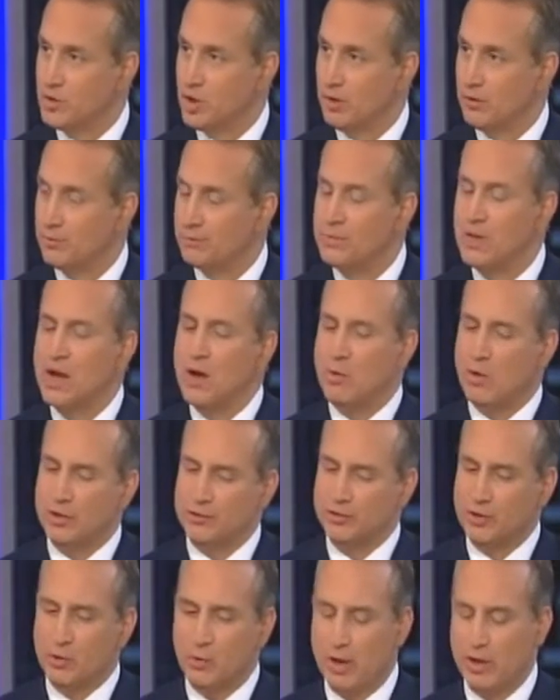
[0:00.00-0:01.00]
No. Well, I'll
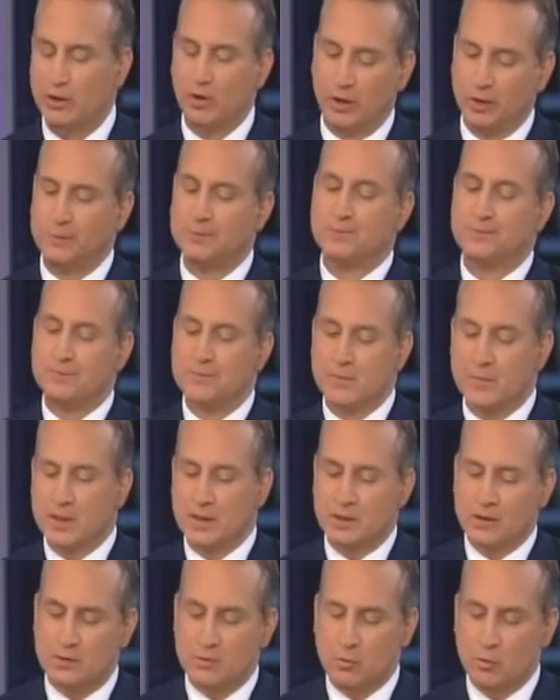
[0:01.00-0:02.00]
tell you what. Look,
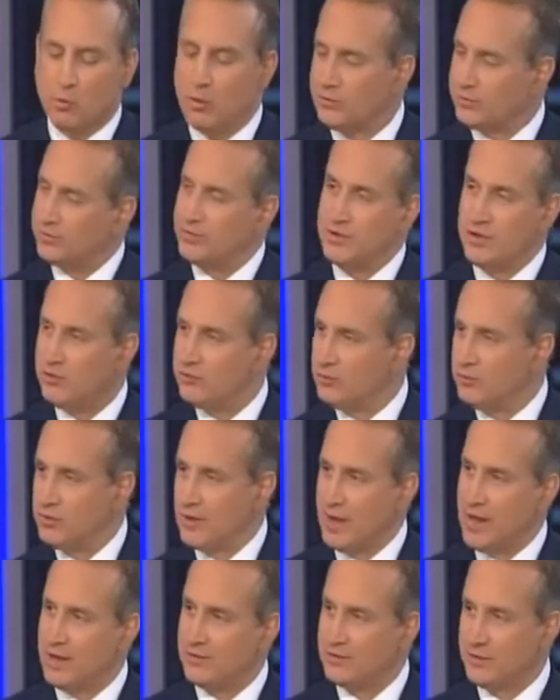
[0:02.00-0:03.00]
what's the issue
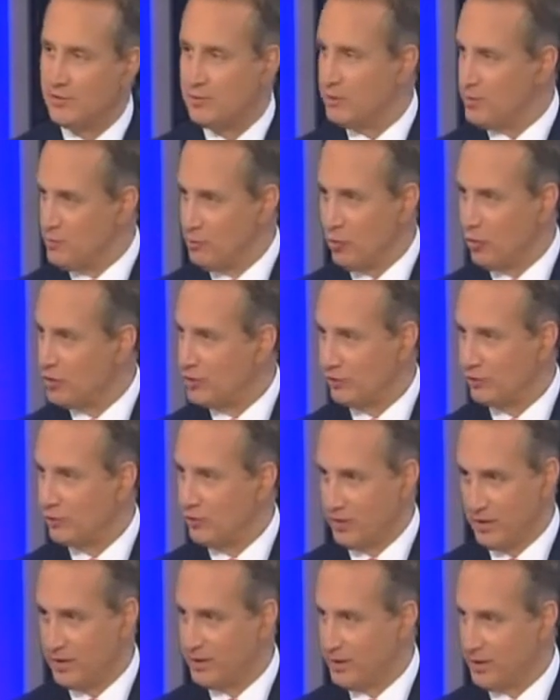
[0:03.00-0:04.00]
that has everybody more concerned
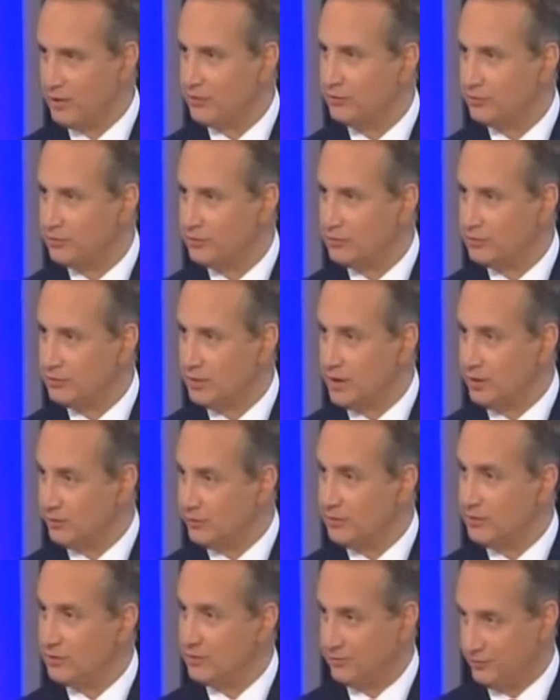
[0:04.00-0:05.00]
than anything else?
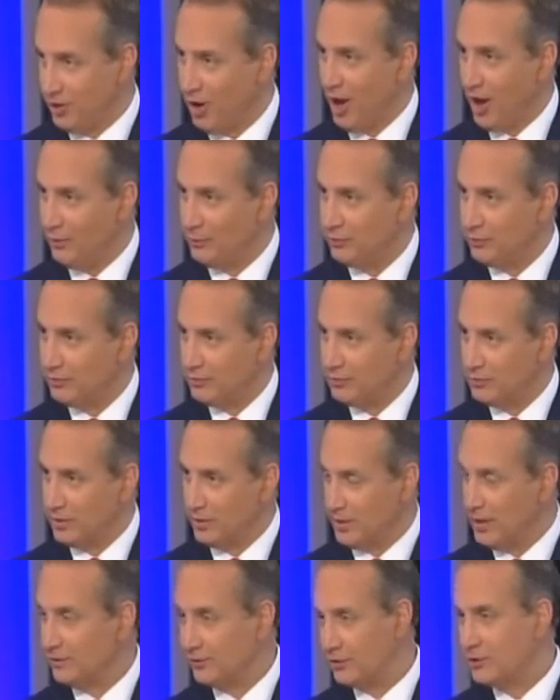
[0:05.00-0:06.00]
It's jobs.
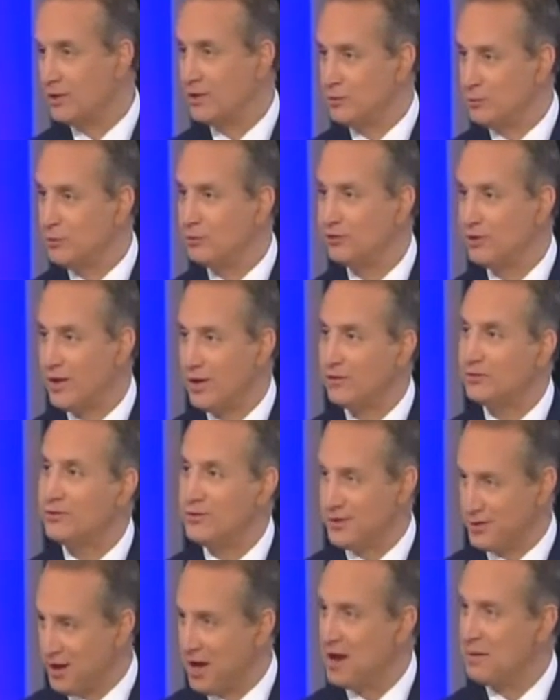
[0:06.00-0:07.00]
As Clinton would say, it's the
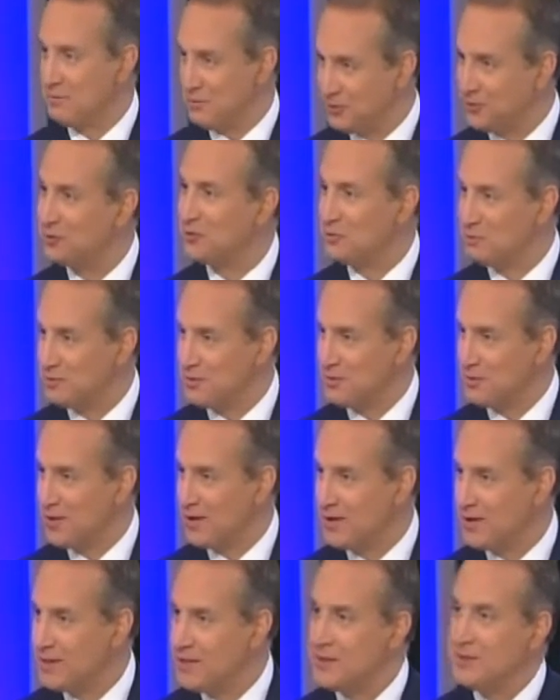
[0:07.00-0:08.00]
economy is stupid,
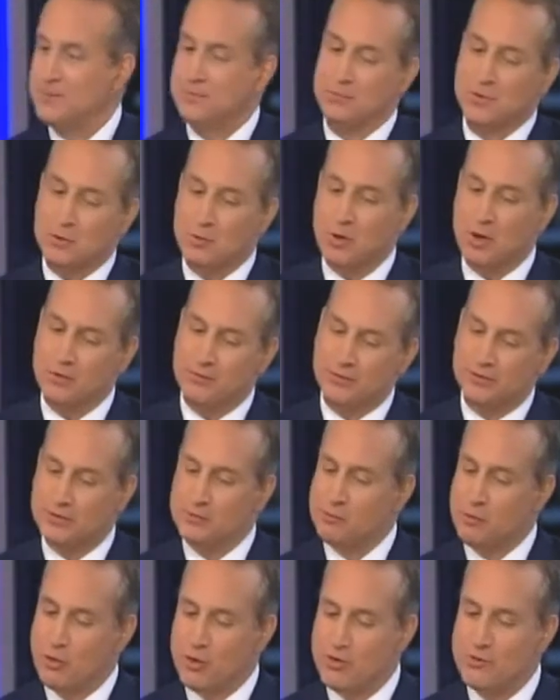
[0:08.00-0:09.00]
right? Well, if it's
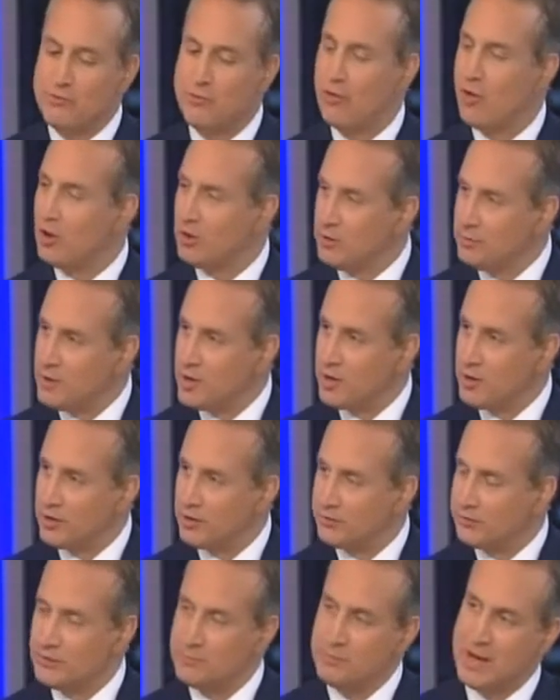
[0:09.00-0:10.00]
important for all
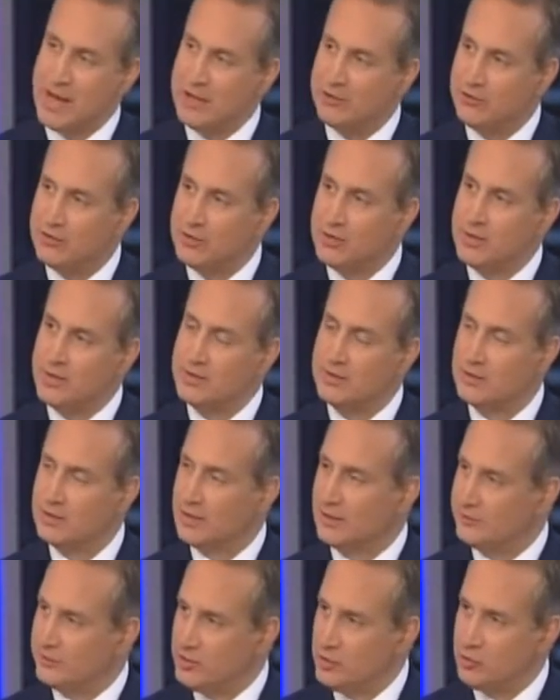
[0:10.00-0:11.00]
Americans, imagine in the
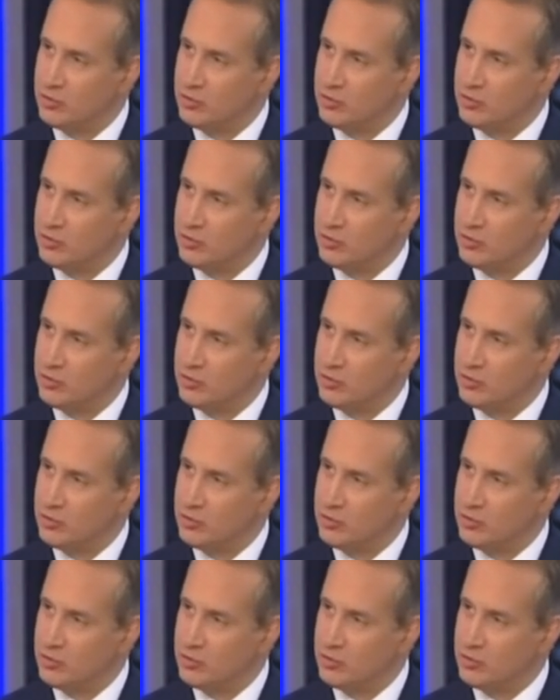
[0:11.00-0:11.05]
Latino